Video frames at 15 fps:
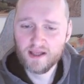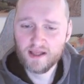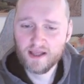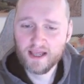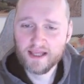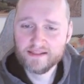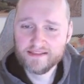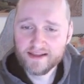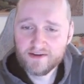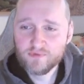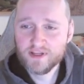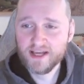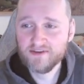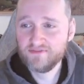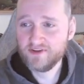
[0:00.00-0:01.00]
And then we
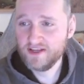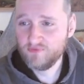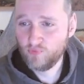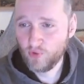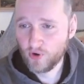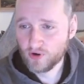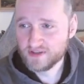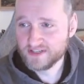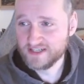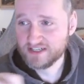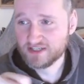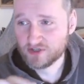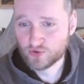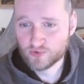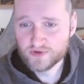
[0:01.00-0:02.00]
have a world
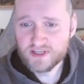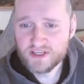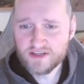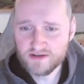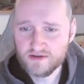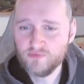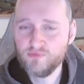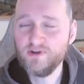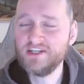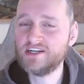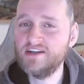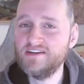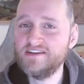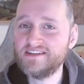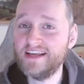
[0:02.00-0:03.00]
in green, which
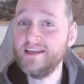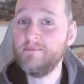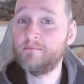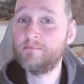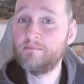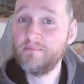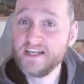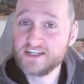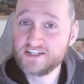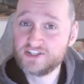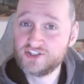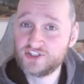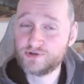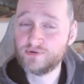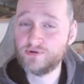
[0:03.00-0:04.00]
is a
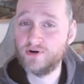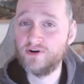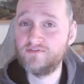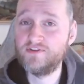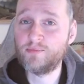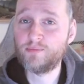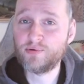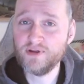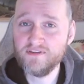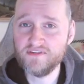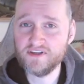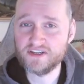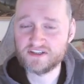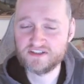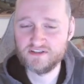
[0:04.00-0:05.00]
mixture of the
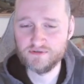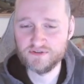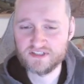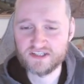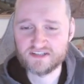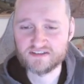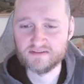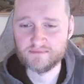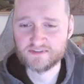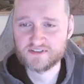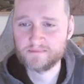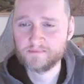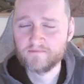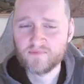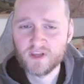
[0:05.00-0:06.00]
previous two systems.
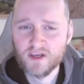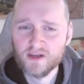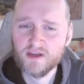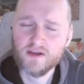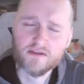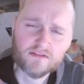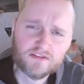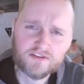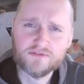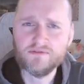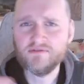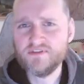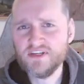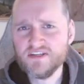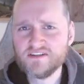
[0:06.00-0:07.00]
So
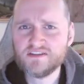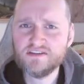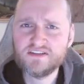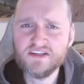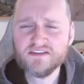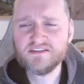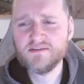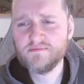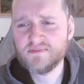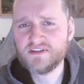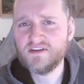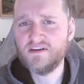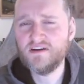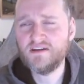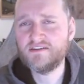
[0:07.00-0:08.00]
these systems
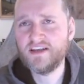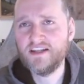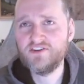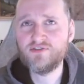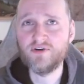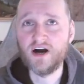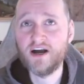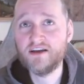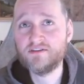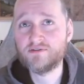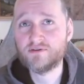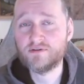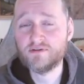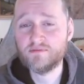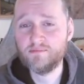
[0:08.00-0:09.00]
tend to
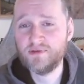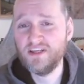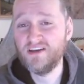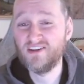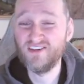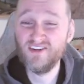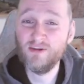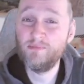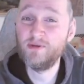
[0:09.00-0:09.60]
either be a little